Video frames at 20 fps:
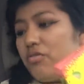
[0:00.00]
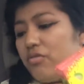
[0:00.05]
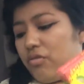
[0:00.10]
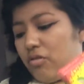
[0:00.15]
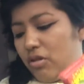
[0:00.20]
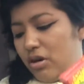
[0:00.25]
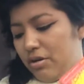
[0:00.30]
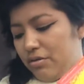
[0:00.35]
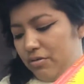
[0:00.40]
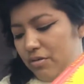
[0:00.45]

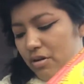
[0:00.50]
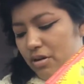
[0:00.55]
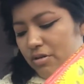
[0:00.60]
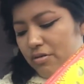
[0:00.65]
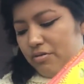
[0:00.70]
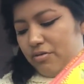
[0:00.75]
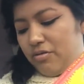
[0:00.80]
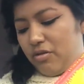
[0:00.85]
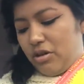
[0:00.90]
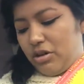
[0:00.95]
$4 for
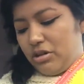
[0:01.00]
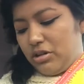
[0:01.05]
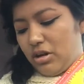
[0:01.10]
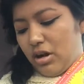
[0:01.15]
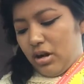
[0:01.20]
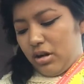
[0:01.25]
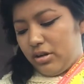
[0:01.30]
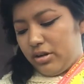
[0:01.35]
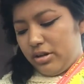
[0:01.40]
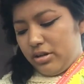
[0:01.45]

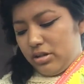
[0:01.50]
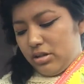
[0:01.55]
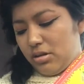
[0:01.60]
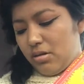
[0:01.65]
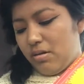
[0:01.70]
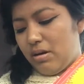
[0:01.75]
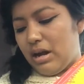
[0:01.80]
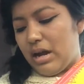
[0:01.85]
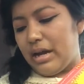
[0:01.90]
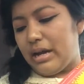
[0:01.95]
$4.
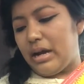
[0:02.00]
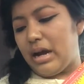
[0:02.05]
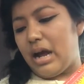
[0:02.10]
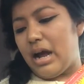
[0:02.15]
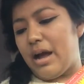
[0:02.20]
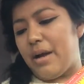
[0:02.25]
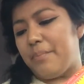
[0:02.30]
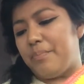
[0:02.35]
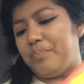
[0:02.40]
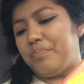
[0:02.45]
So I
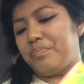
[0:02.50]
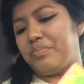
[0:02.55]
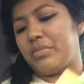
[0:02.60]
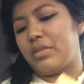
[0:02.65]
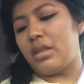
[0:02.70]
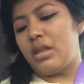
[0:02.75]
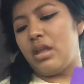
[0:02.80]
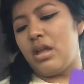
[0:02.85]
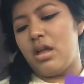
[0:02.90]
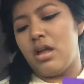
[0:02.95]
got
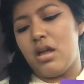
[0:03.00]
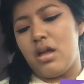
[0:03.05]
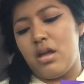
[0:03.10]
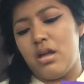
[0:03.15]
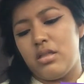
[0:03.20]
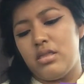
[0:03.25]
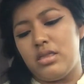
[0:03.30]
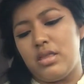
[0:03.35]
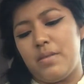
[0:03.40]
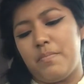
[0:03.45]

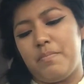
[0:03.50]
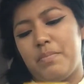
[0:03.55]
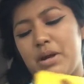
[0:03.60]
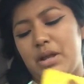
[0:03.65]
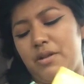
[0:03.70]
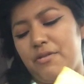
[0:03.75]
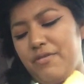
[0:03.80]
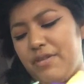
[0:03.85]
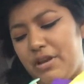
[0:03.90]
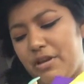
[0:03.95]
the
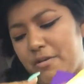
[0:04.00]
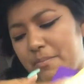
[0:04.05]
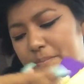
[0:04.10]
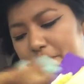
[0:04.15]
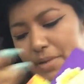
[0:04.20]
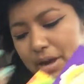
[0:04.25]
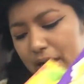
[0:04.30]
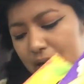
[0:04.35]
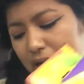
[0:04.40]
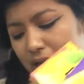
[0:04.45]
Butterfinger
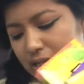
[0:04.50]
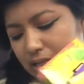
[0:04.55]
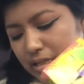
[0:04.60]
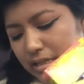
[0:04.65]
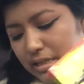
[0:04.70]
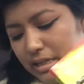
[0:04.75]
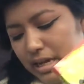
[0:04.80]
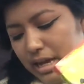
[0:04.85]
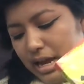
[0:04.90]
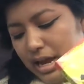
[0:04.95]

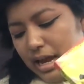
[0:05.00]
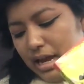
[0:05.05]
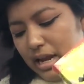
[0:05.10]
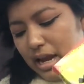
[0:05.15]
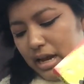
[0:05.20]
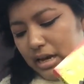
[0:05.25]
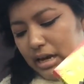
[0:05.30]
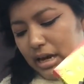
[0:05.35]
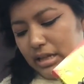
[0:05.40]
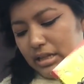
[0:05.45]
Bites, and
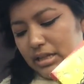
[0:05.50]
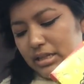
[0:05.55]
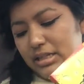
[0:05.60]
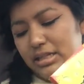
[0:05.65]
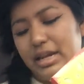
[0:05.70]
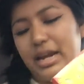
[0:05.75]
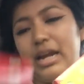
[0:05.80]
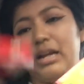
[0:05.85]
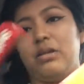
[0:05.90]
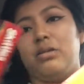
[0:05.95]
I got the
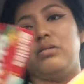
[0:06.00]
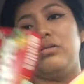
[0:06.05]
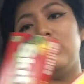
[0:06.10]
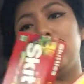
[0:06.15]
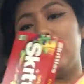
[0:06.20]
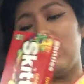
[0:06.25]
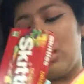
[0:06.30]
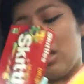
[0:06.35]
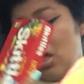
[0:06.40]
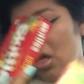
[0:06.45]

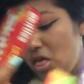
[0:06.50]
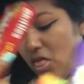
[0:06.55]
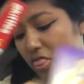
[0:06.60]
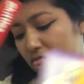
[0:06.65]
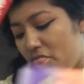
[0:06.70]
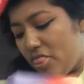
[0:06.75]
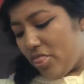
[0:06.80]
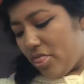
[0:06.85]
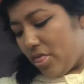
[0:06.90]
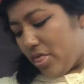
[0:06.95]
Skittles.
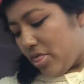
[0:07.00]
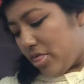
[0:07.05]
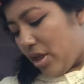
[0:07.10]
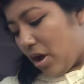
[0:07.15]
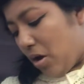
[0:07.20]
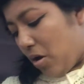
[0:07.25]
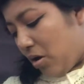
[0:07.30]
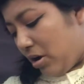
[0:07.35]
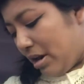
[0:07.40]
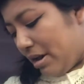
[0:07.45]

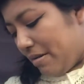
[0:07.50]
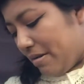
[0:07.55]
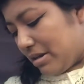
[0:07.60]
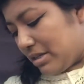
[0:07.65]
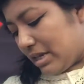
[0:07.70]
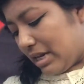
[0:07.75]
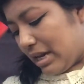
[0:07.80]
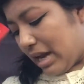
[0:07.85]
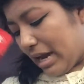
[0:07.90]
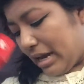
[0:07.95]
The only
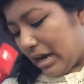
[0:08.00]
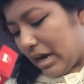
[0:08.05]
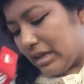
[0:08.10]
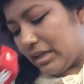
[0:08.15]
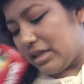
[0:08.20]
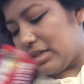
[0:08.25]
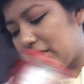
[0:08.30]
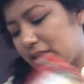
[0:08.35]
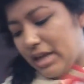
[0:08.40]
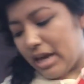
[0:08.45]
reason I got
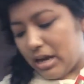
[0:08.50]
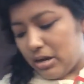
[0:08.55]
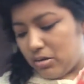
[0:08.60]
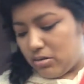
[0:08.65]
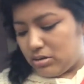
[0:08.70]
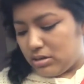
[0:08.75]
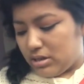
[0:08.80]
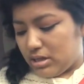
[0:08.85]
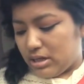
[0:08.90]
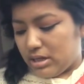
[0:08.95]
the
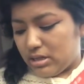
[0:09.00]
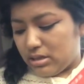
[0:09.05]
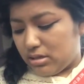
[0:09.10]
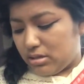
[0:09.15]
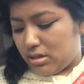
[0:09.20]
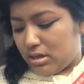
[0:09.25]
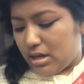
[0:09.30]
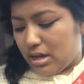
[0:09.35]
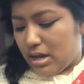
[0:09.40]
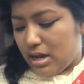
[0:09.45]
Skittles
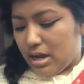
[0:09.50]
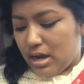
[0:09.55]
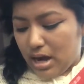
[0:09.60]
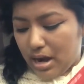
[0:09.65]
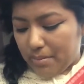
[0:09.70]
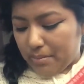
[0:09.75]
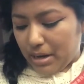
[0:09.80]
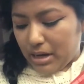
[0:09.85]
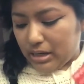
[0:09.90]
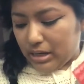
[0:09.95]
is,
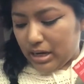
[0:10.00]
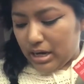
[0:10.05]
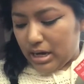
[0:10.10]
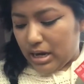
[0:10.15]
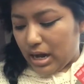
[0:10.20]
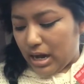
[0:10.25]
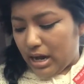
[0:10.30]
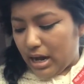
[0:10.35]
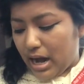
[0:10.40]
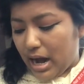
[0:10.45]
I'm not gonna
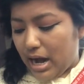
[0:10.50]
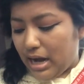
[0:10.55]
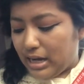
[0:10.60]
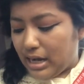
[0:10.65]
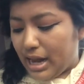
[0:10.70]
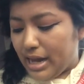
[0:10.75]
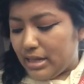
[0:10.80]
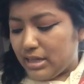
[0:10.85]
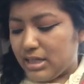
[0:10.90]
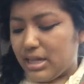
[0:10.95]
lie, I
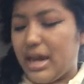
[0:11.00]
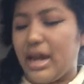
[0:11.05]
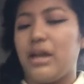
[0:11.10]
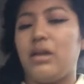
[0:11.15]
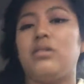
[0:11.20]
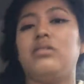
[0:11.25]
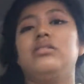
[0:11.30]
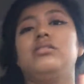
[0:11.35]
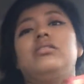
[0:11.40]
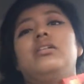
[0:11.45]
like
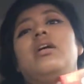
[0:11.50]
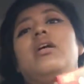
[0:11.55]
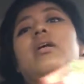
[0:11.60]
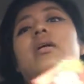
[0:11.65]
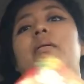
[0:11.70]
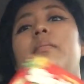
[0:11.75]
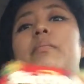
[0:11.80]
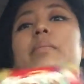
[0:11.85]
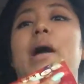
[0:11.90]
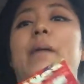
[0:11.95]
Skittles,
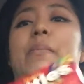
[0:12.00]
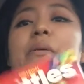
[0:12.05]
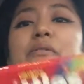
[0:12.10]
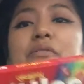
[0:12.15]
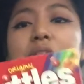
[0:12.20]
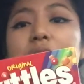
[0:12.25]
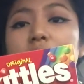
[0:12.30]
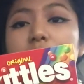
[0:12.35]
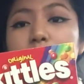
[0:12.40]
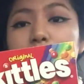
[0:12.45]
but I
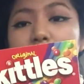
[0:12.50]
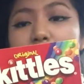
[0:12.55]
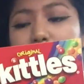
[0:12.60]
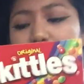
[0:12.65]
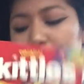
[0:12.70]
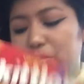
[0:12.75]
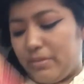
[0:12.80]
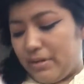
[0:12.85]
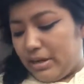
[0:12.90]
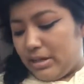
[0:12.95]
prefer the
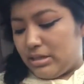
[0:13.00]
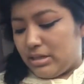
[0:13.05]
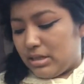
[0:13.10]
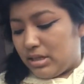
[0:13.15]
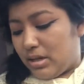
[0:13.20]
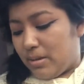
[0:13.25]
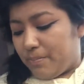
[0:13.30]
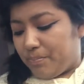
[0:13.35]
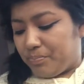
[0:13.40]
purple ones.